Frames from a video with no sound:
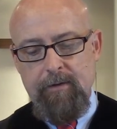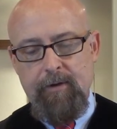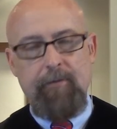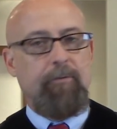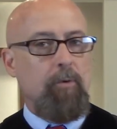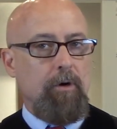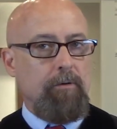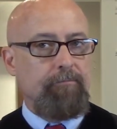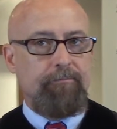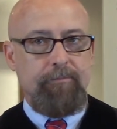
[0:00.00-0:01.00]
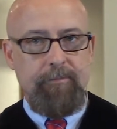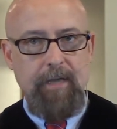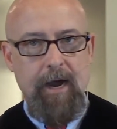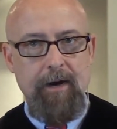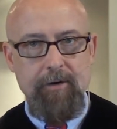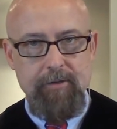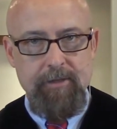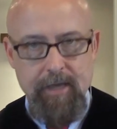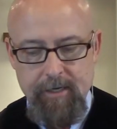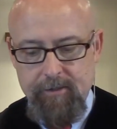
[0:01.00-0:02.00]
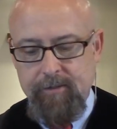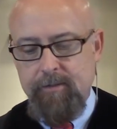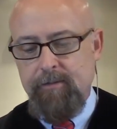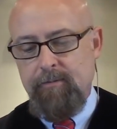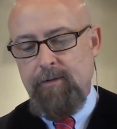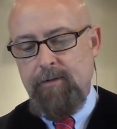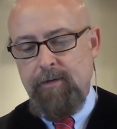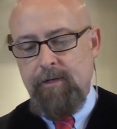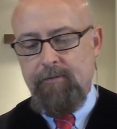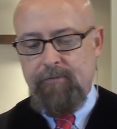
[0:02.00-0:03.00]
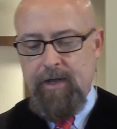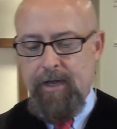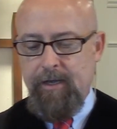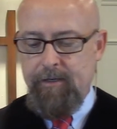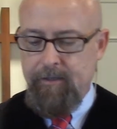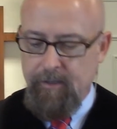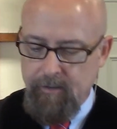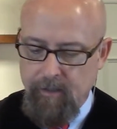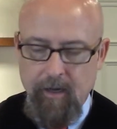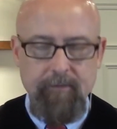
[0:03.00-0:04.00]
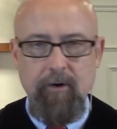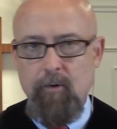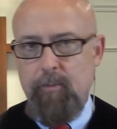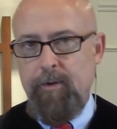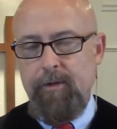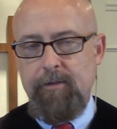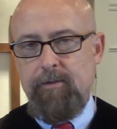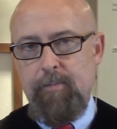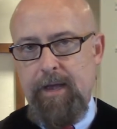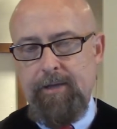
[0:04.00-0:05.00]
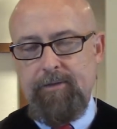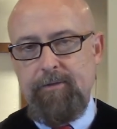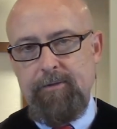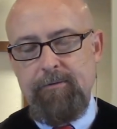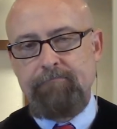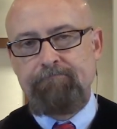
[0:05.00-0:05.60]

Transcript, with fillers: Therefore, tired saints can find a lot of hope in this passage.